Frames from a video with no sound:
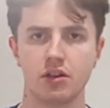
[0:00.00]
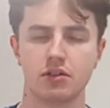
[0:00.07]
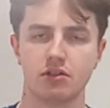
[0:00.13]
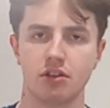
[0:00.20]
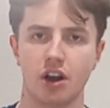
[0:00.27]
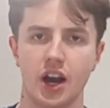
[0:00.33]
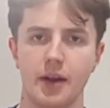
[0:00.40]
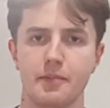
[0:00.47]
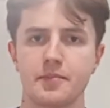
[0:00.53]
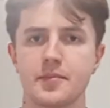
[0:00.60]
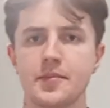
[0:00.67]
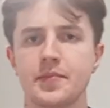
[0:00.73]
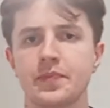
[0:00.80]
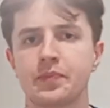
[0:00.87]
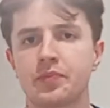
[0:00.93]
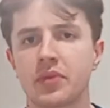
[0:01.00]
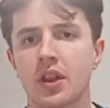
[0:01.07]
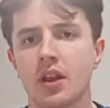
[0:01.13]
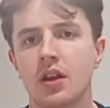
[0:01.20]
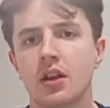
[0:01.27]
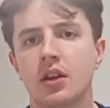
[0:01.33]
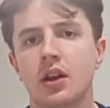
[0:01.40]
Right.
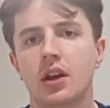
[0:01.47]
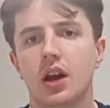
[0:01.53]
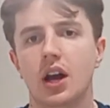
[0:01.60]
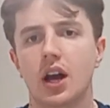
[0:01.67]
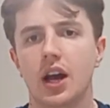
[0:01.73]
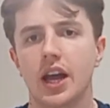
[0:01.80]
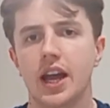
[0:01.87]
I